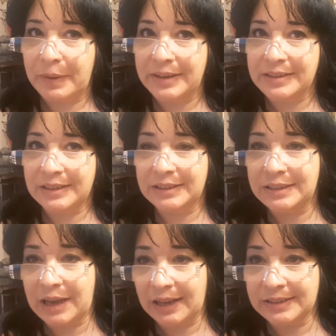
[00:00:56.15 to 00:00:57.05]

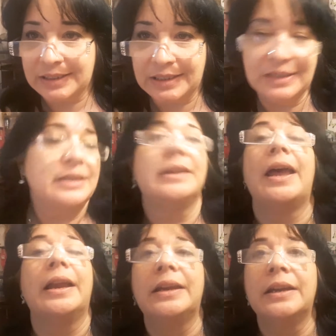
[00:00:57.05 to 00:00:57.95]
basically not to
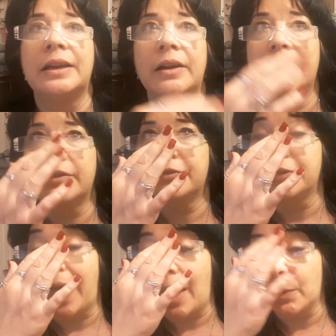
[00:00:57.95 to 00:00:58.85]
eat any
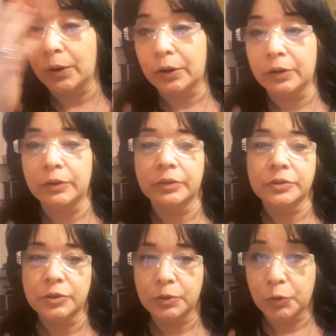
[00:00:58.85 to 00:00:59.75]
flour,
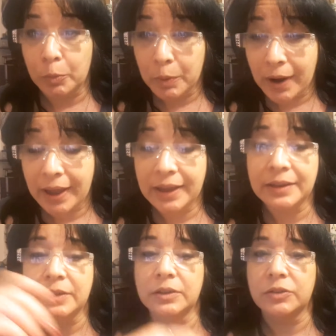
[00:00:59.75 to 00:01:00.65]
so no
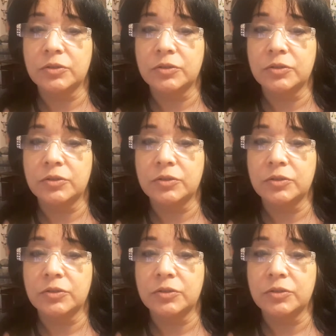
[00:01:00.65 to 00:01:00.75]
bread,